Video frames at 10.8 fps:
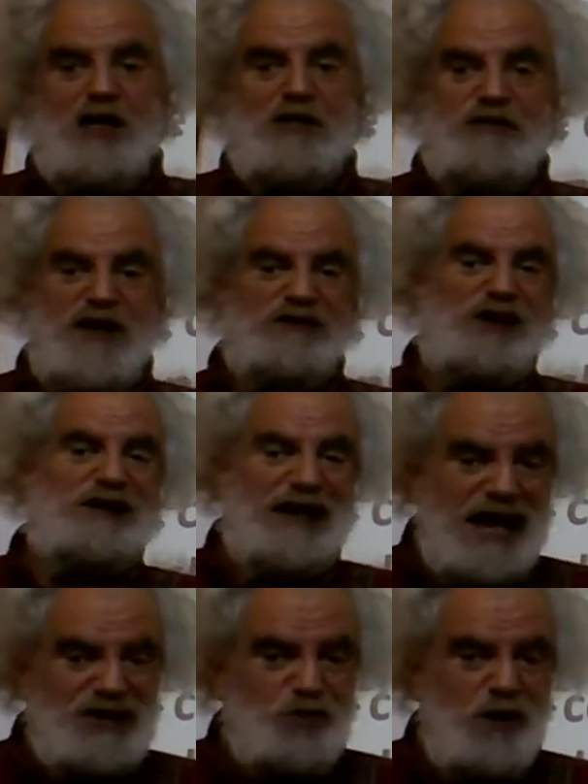Things like
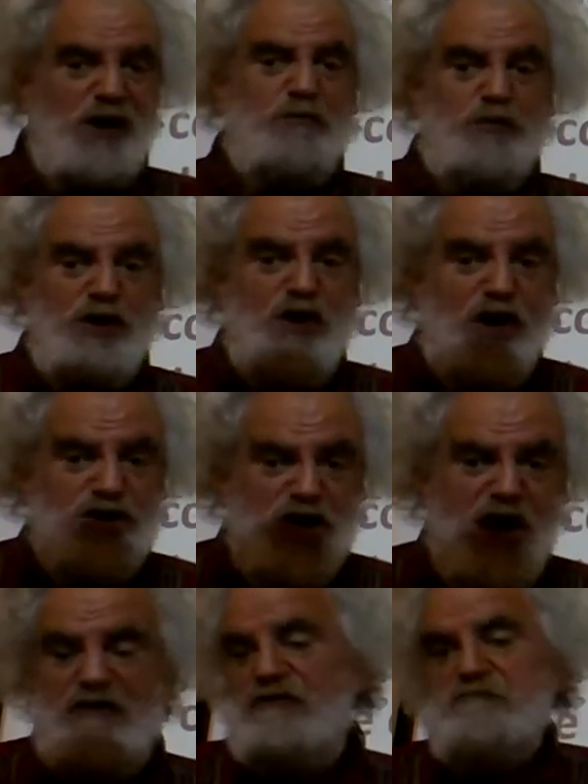glassware are pretty darn
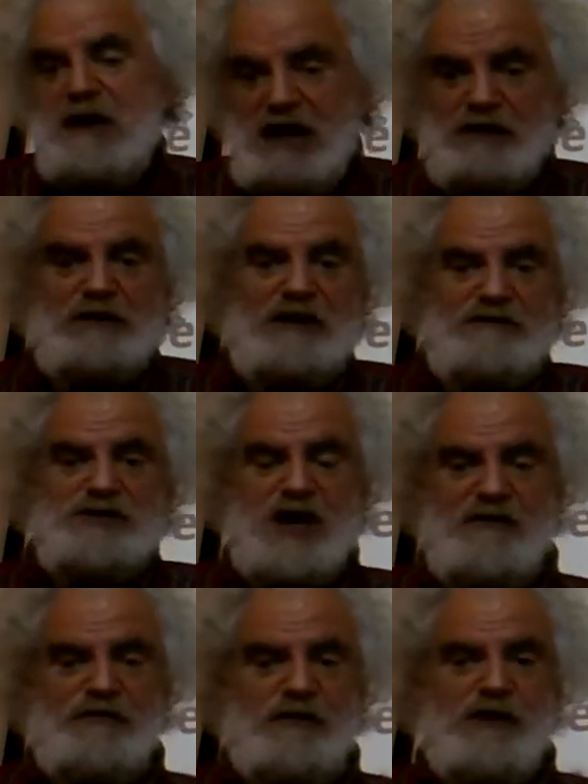tough. Metal, even
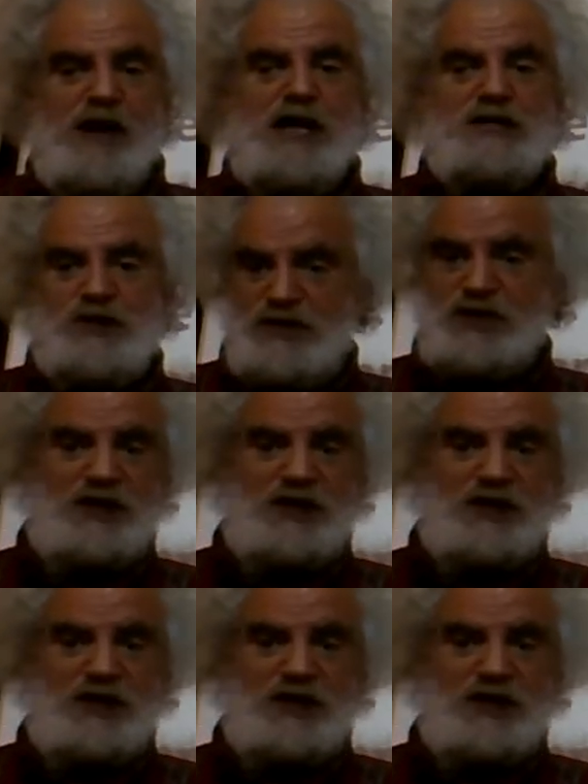tougher. So there's a